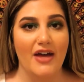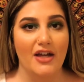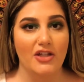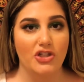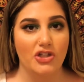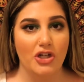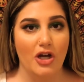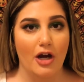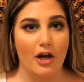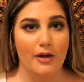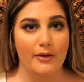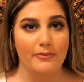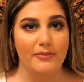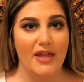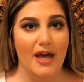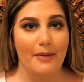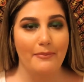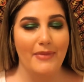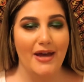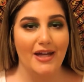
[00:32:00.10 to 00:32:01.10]
that charm,
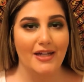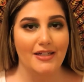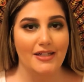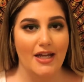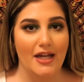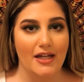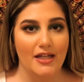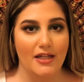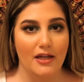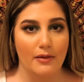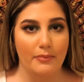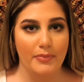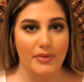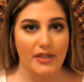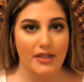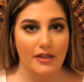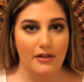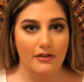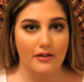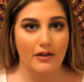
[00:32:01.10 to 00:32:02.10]
that magnetic
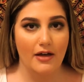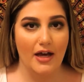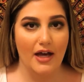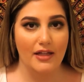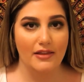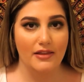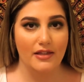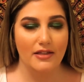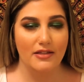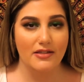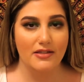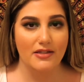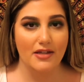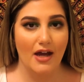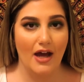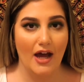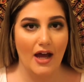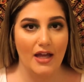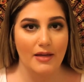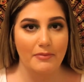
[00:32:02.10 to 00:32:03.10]
appeal at this
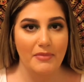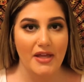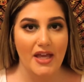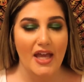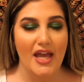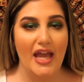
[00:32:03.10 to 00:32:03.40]
time